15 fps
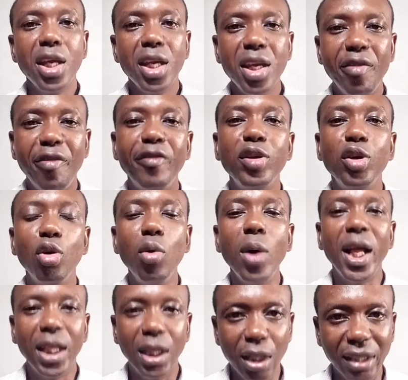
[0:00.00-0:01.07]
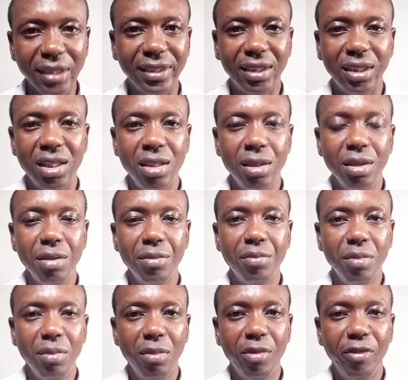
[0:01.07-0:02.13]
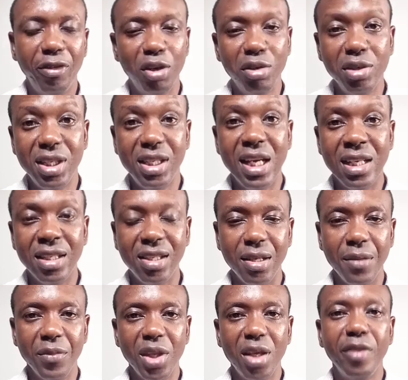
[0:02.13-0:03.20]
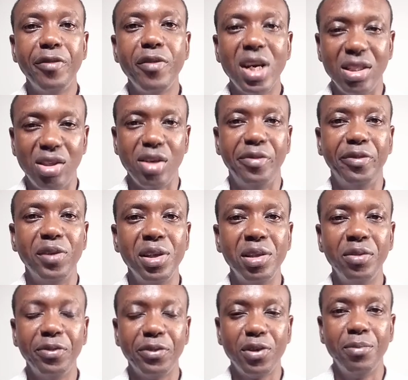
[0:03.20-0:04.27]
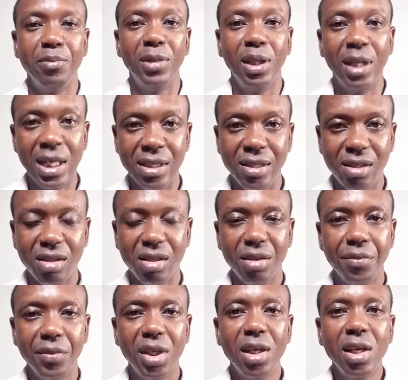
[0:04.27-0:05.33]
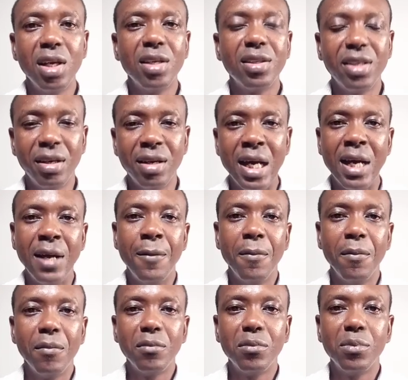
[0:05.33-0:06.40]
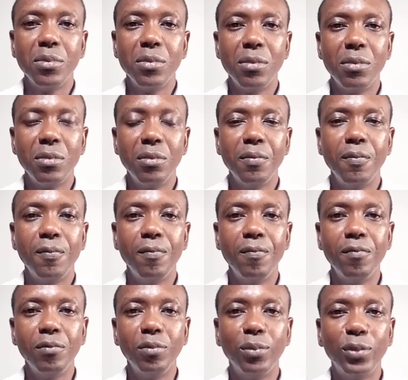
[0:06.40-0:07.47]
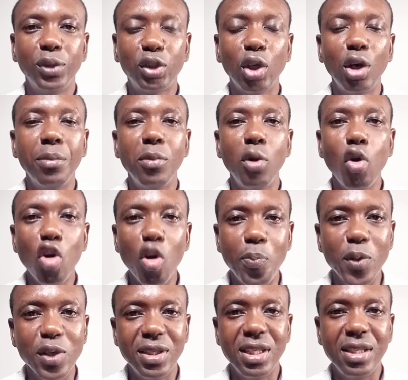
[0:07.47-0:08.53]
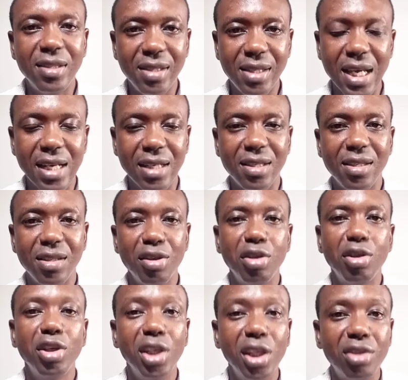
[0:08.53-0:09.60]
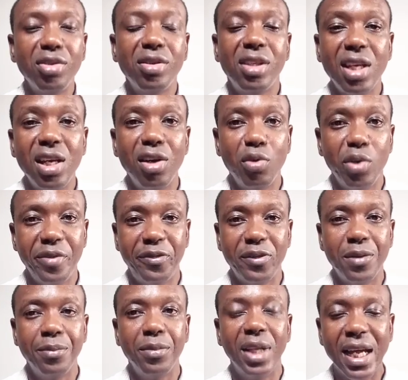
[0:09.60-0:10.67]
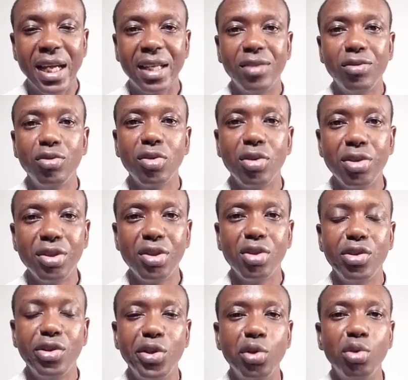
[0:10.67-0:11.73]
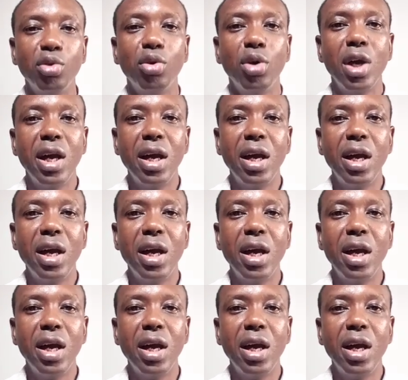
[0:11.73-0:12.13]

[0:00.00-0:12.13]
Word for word: If you are lusting, for instance, if you are suffering from lust, there are some opposite sex you need to stay away from, like those you